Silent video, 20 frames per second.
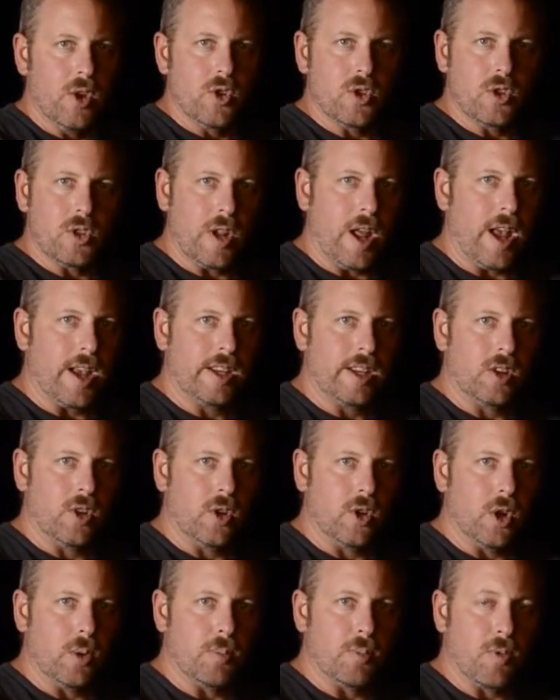So now I can
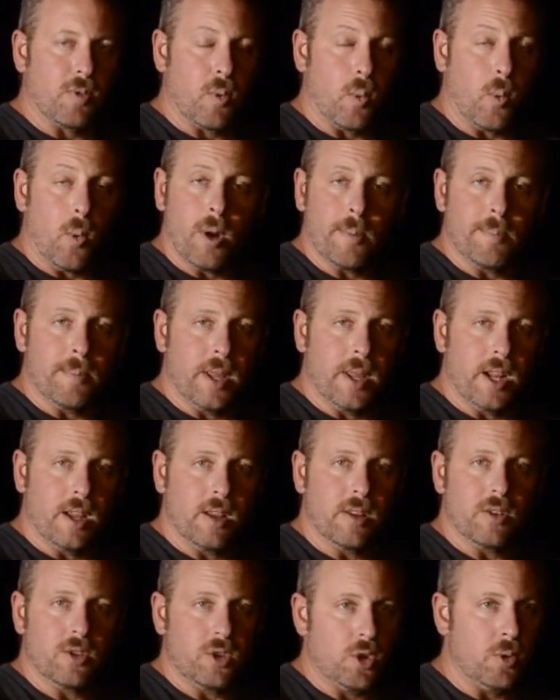hold it for 1
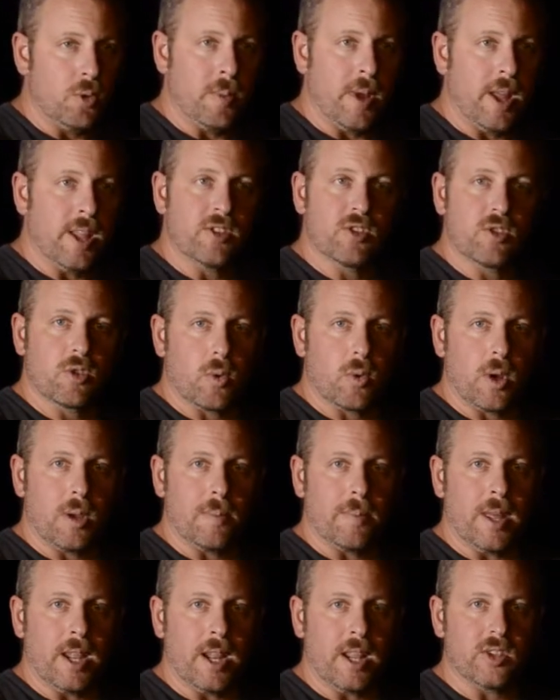minute, 2 minutes, 3
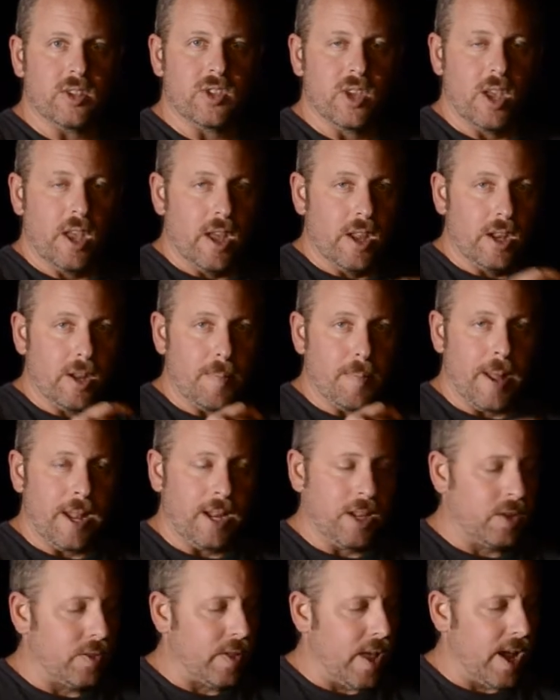minutes.
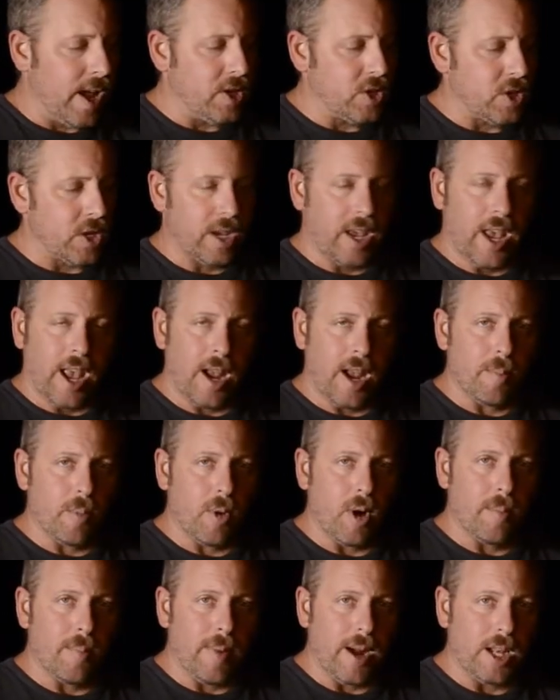Depending on the age of the
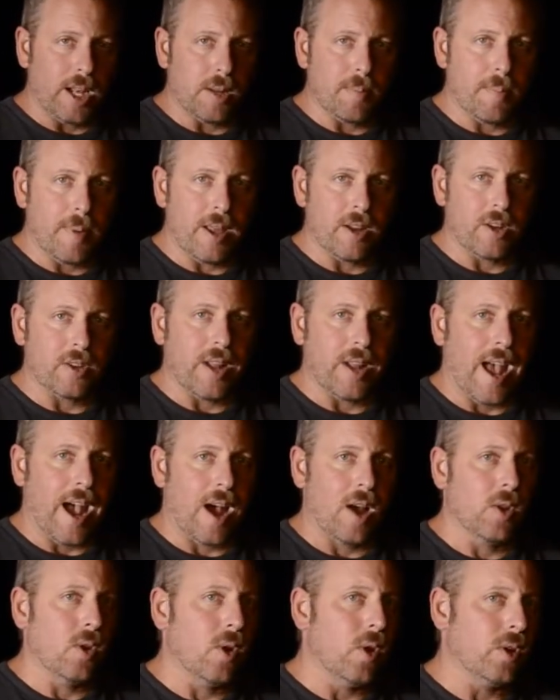camera, it might depend on
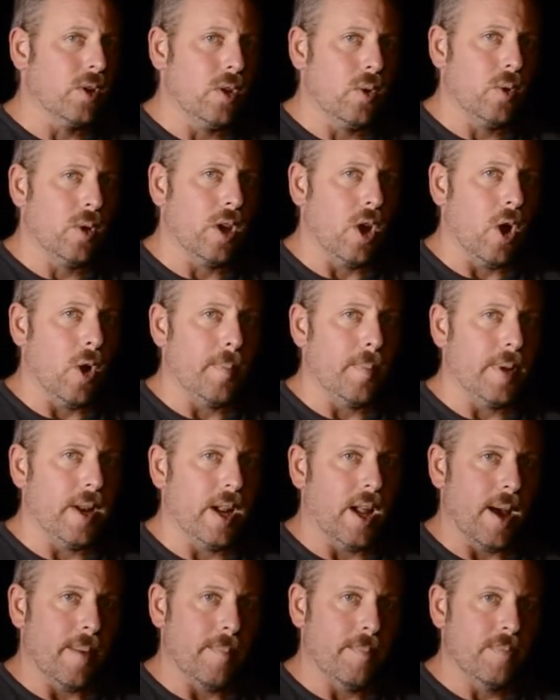how long you can open
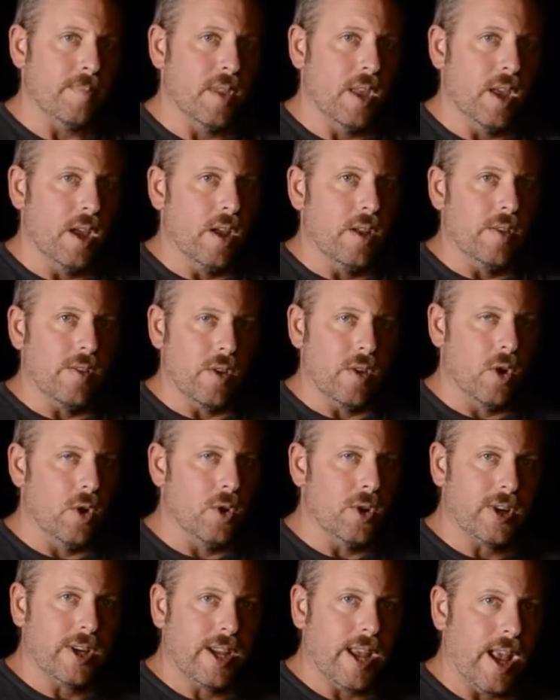it up. The
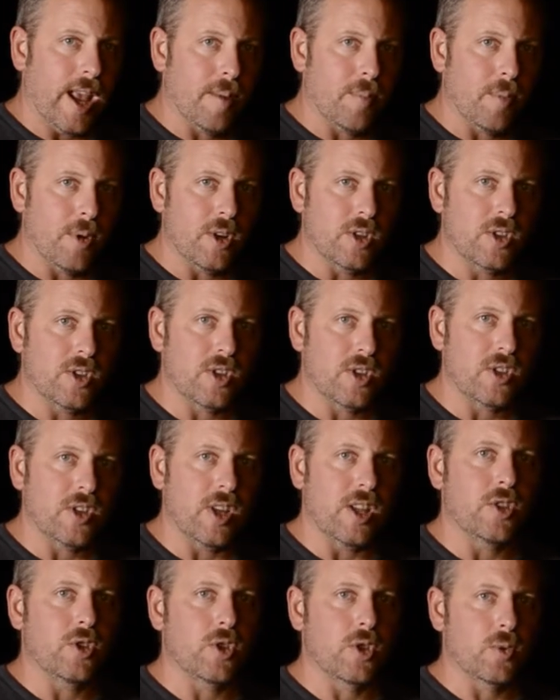older cameras, the
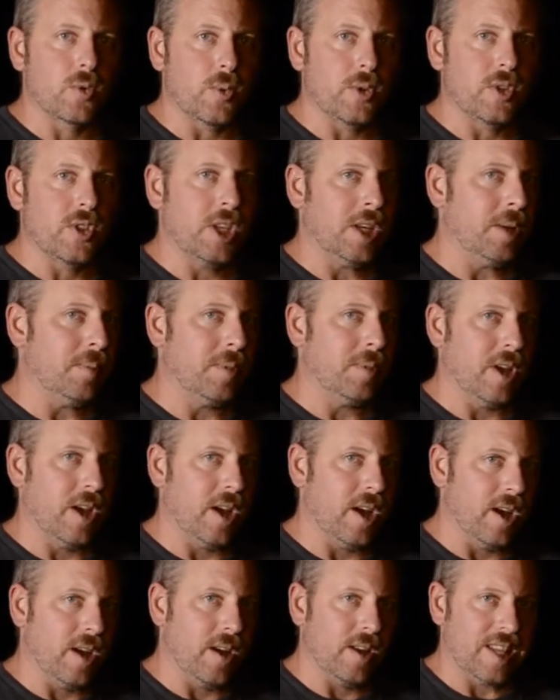sensors would seem
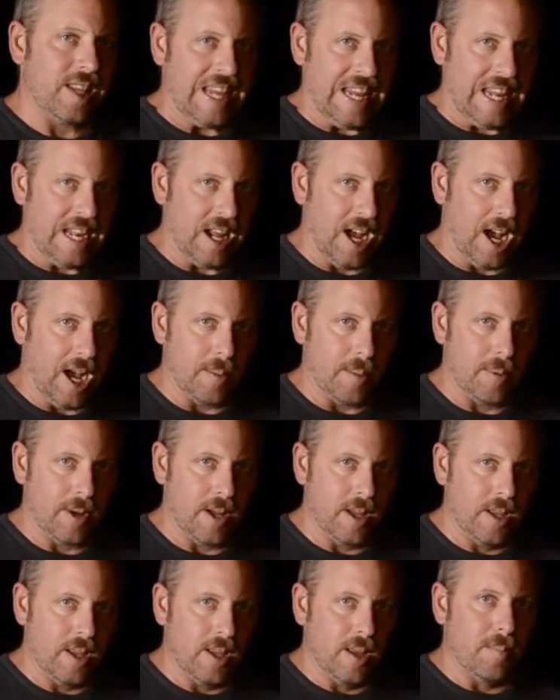to heat up.
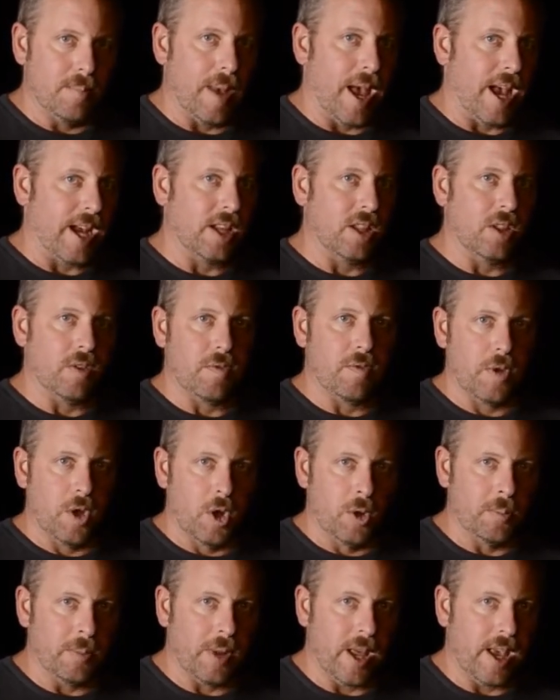Back in the
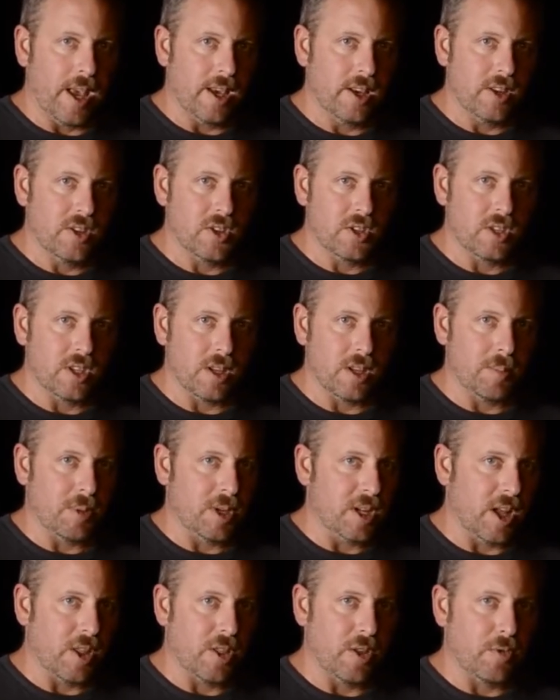film days, it'd
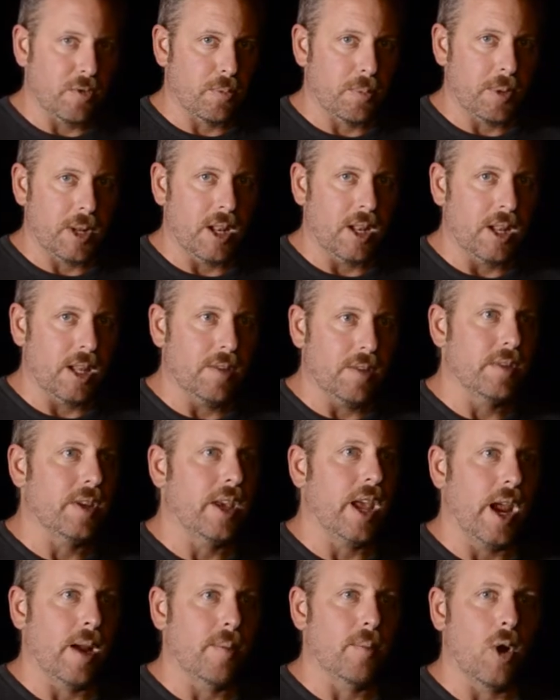be nothing for me to leave a
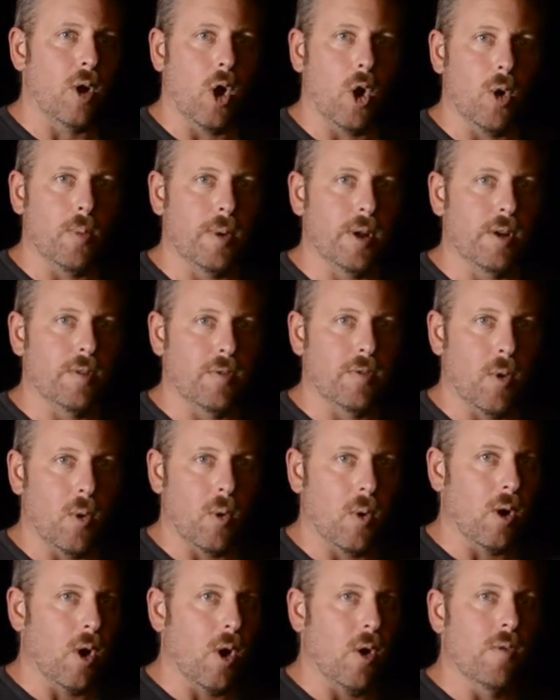camera open
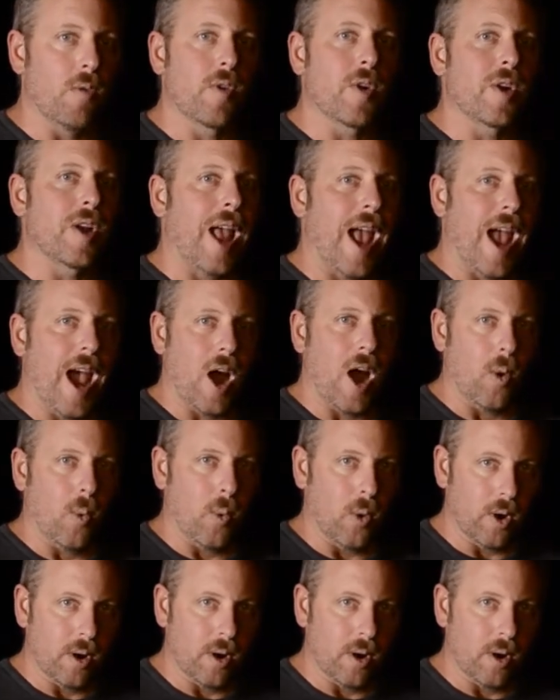for over an hour